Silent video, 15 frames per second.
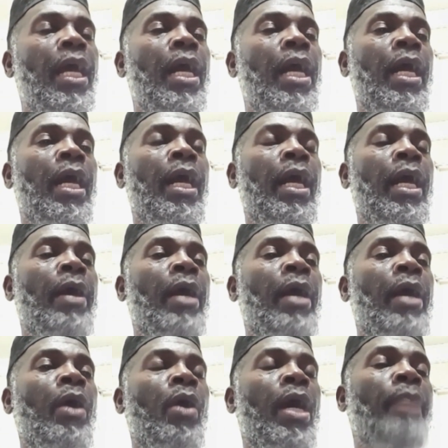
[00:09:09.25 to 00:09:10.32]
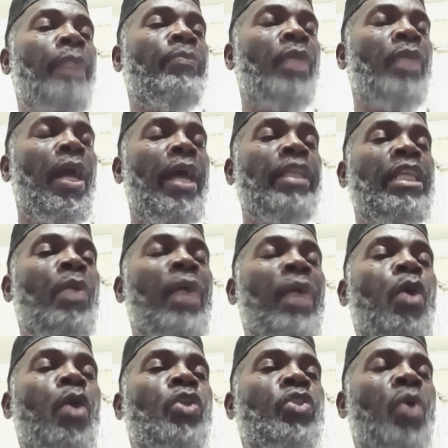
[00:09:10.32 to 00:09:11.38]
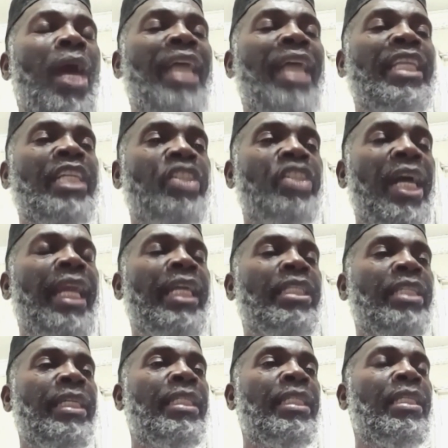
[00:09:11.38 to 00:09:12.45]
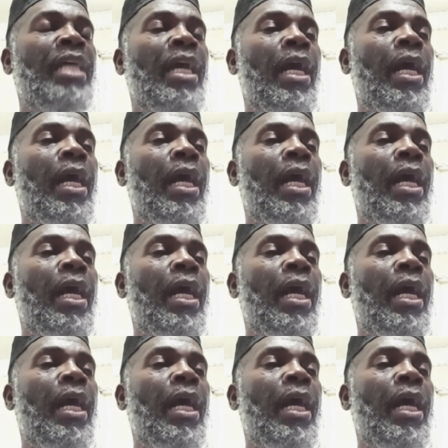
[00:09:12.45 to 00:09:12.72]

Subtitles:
There were also other challenges